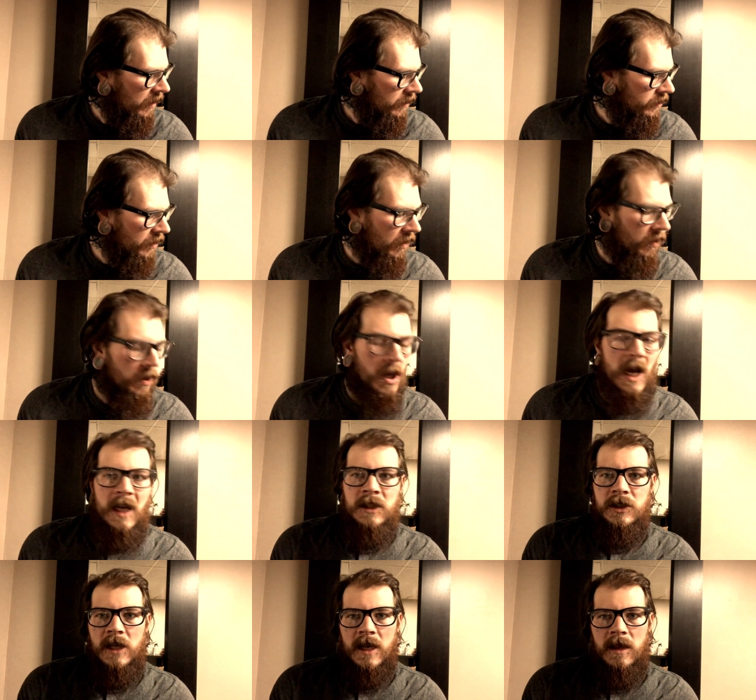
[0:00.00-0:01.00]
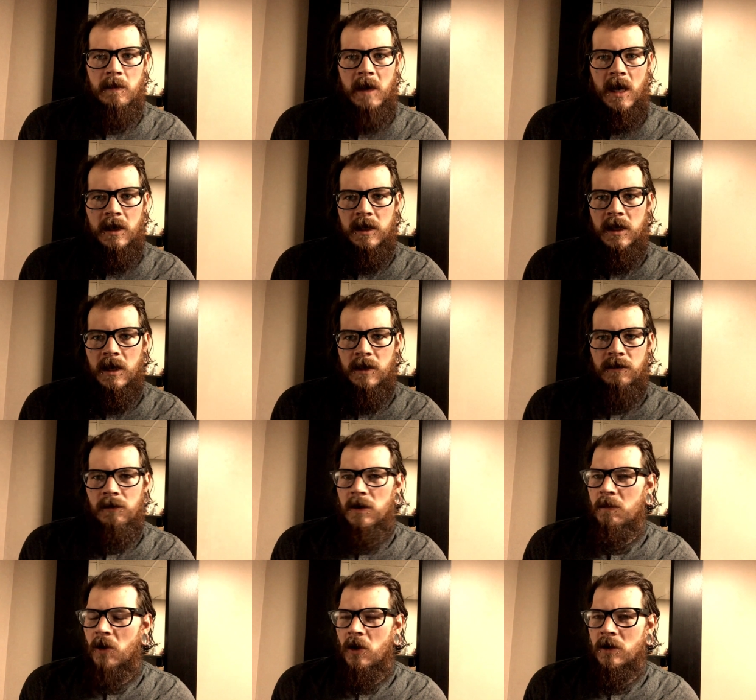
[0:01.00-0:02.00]
So go ahead and check them out. You get
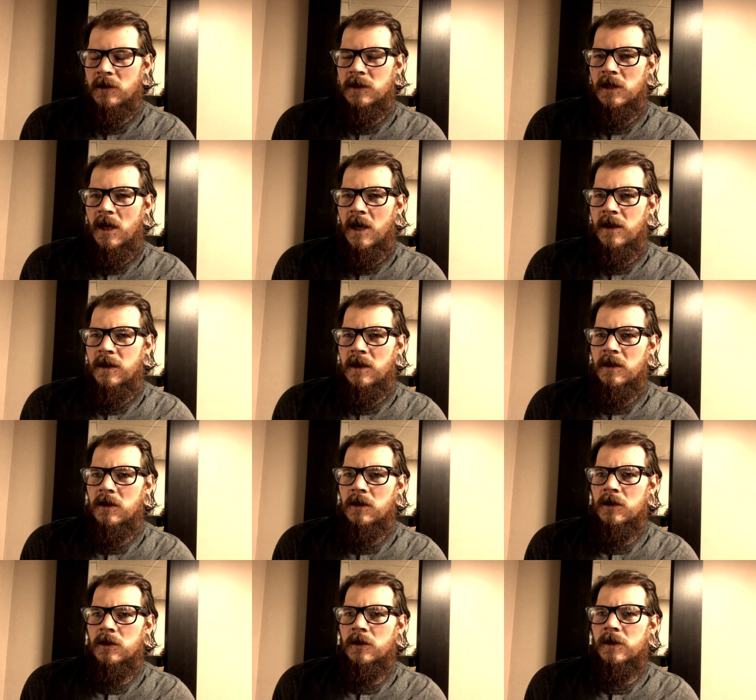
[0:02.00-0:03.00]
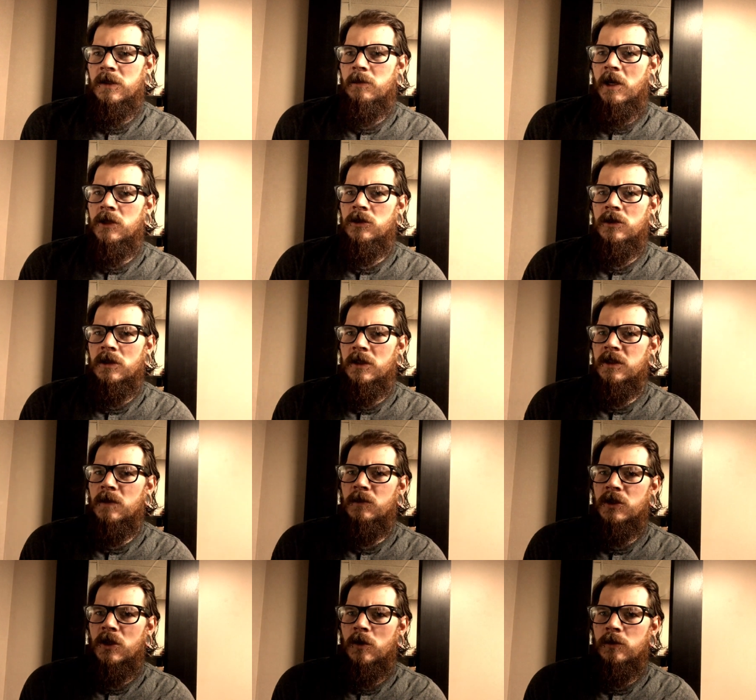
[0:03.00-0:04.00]
3 bars. I think they're doing a special on
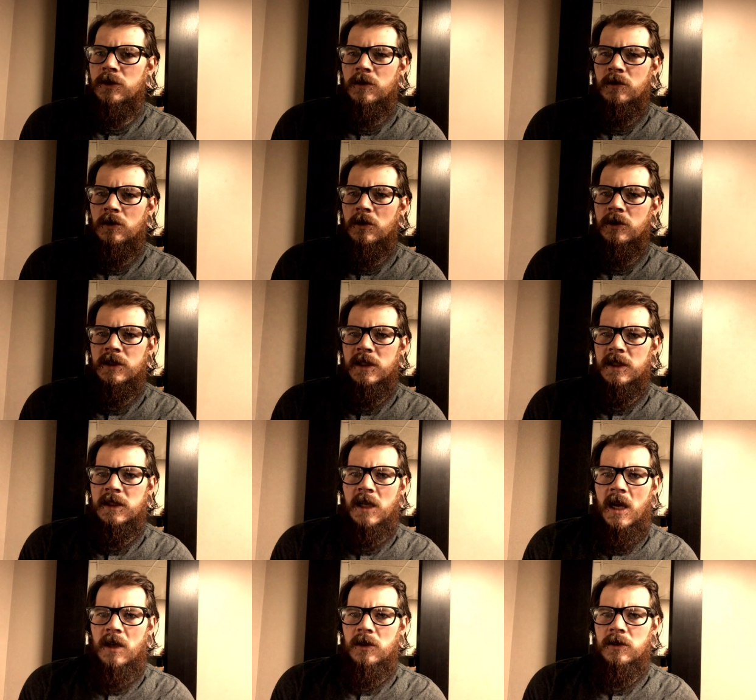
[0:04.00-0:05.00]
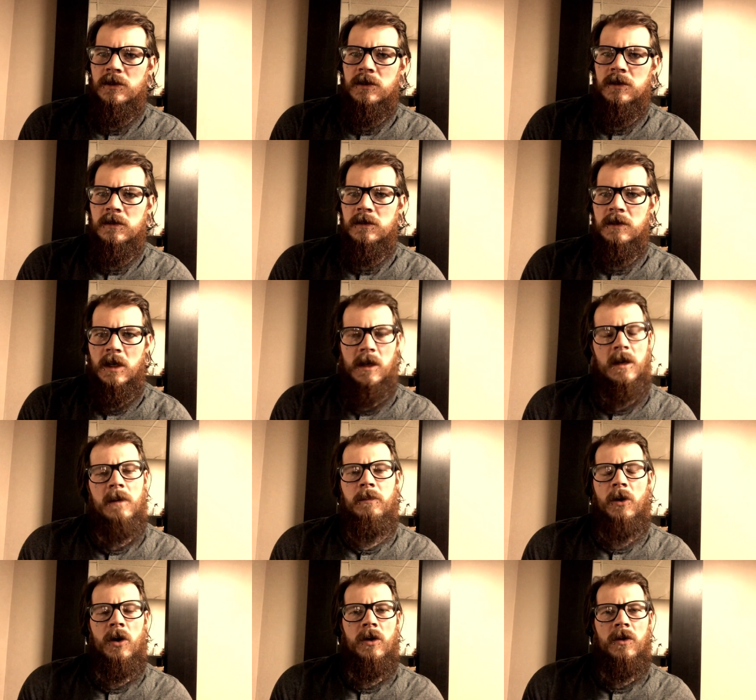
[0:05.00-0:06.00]
some soaps for $6 a
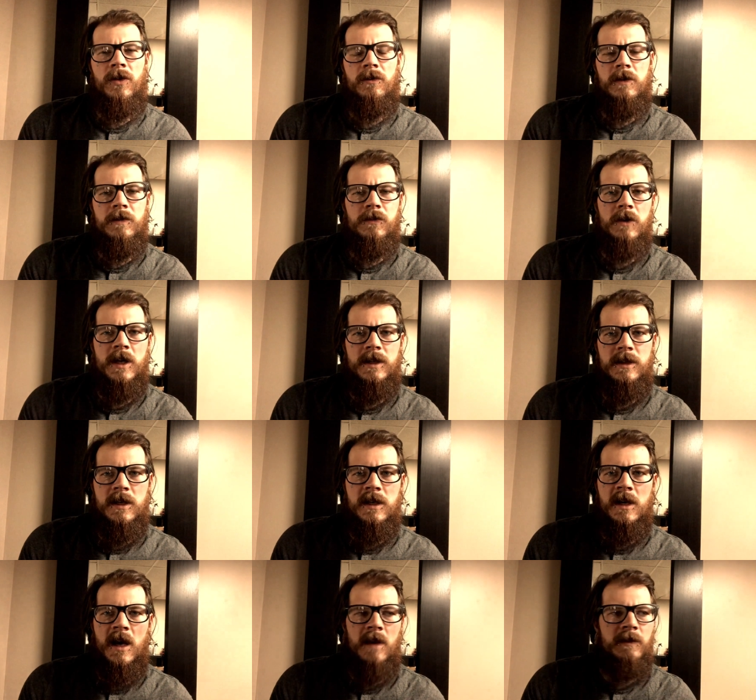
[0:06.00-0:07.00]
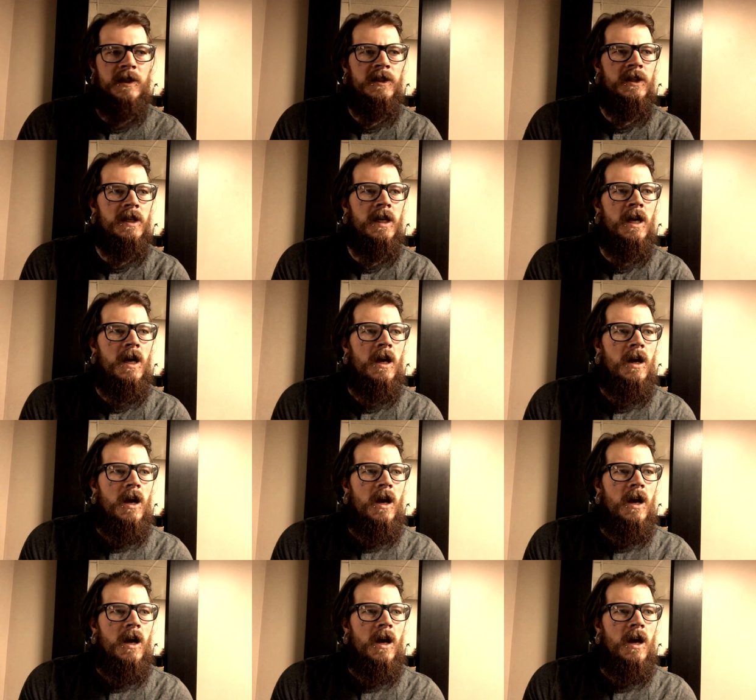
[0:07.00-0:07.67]
bar, 3 for $18, obviously.